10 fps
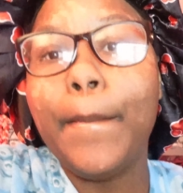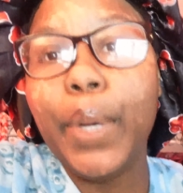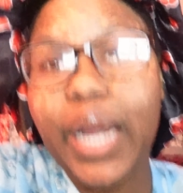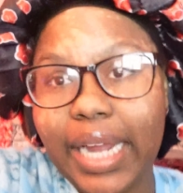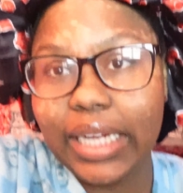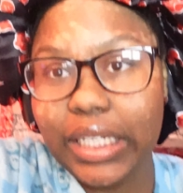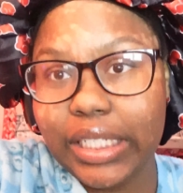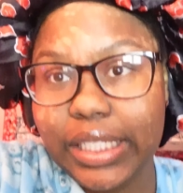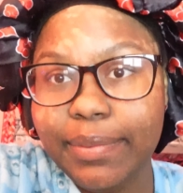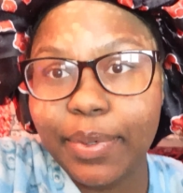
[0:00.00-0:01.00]

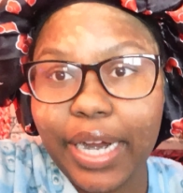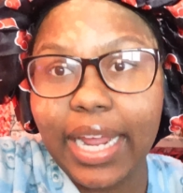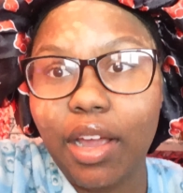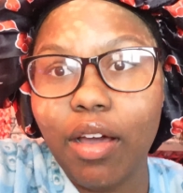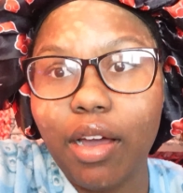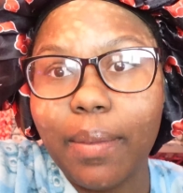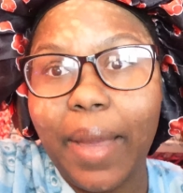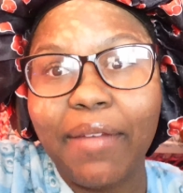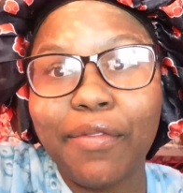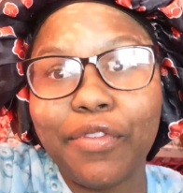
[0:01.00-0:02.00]
pregnancy prank on
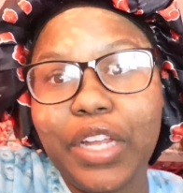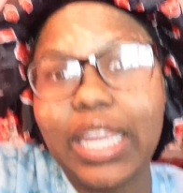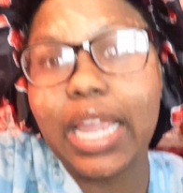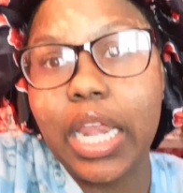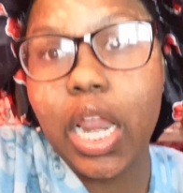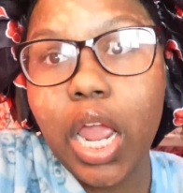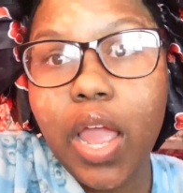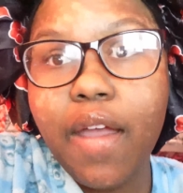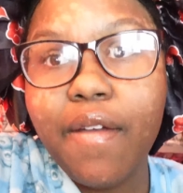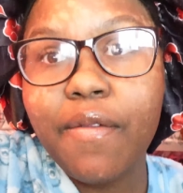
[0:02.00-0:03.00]
my freaking
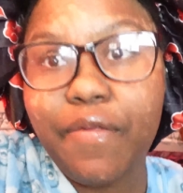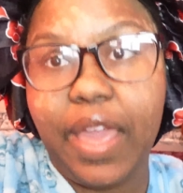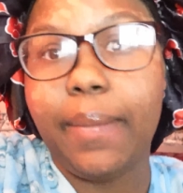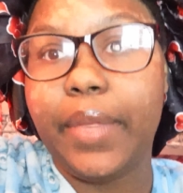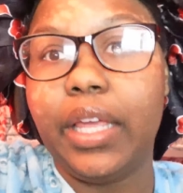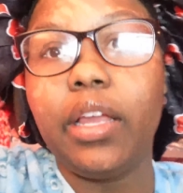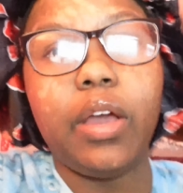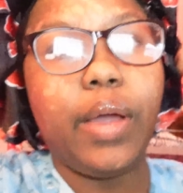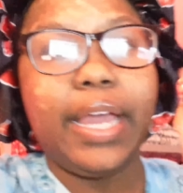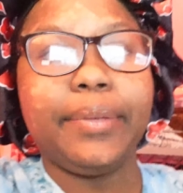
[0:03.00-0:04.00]
family,
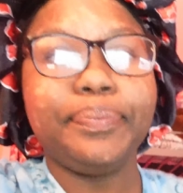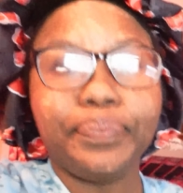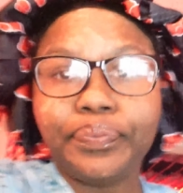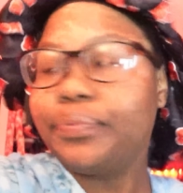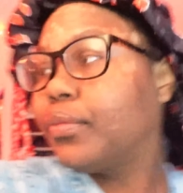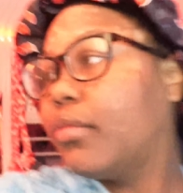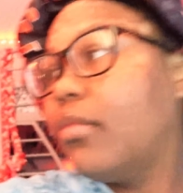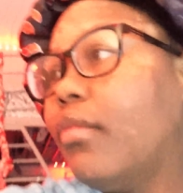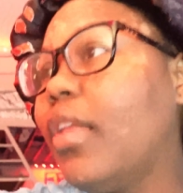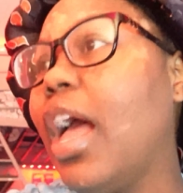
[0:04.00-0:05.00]
okay?
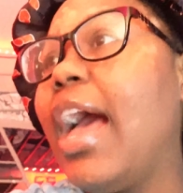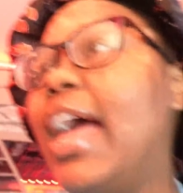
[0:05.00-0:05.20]
I